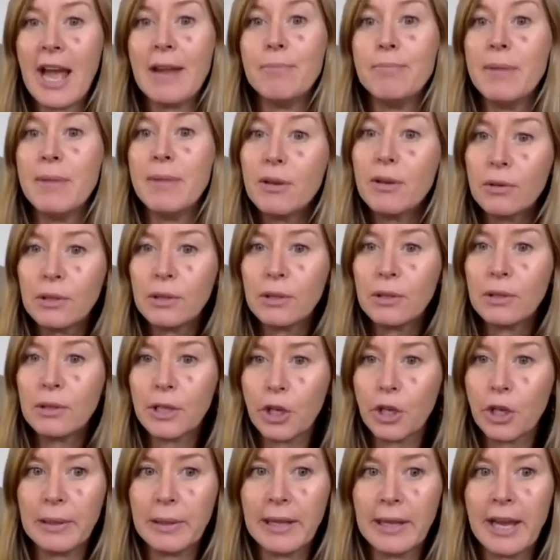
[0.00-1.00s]
and mineral
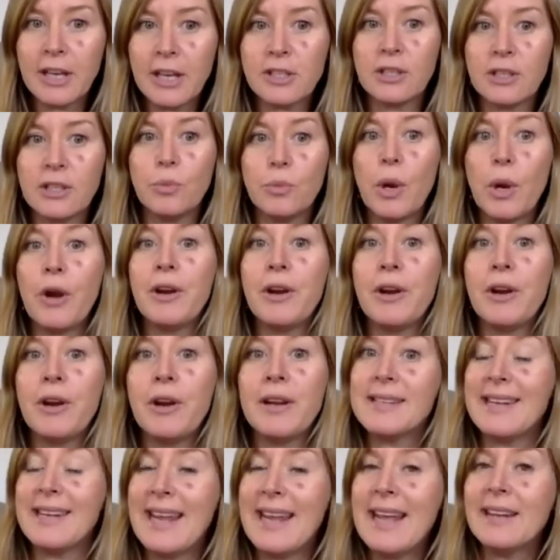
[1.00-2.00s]
accumulation where it
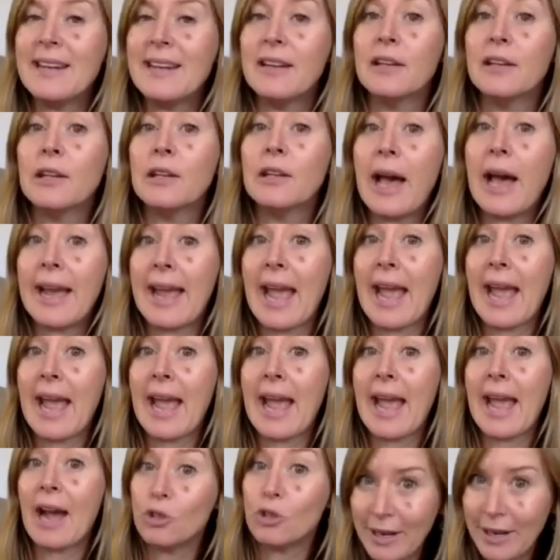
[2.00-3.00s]
isn't needed, like
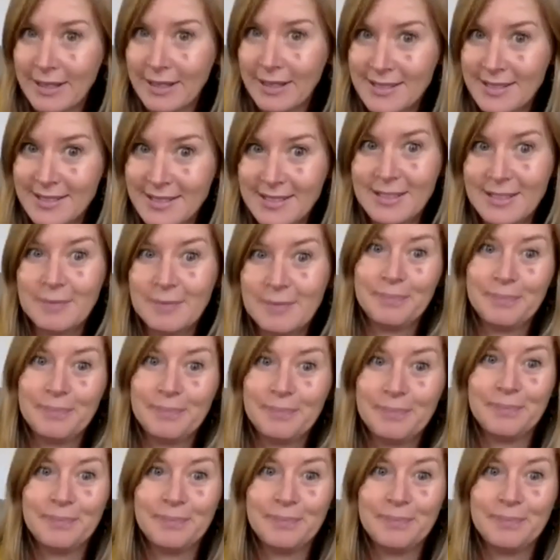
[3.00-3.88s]
our joints.